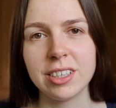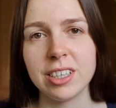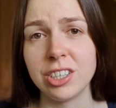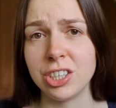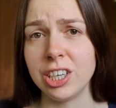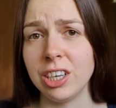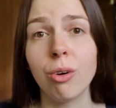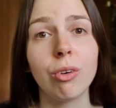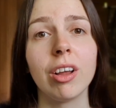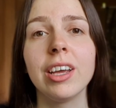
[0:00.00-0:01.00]
Did she
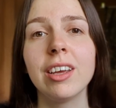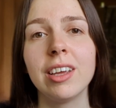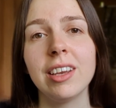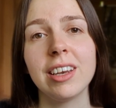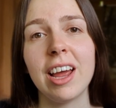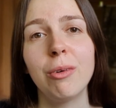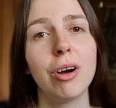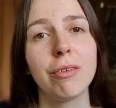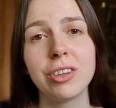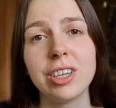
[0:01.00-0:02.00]
not like it now
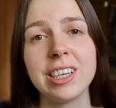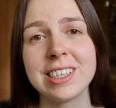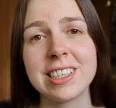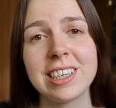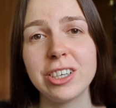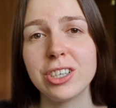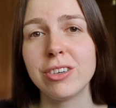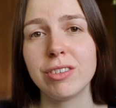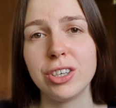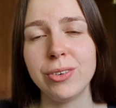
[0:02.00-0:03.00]
after the installation
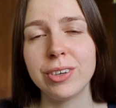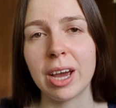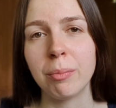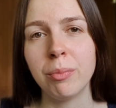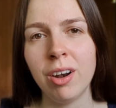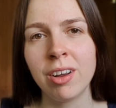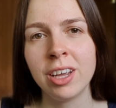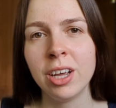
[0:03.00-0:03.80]
of the new camera?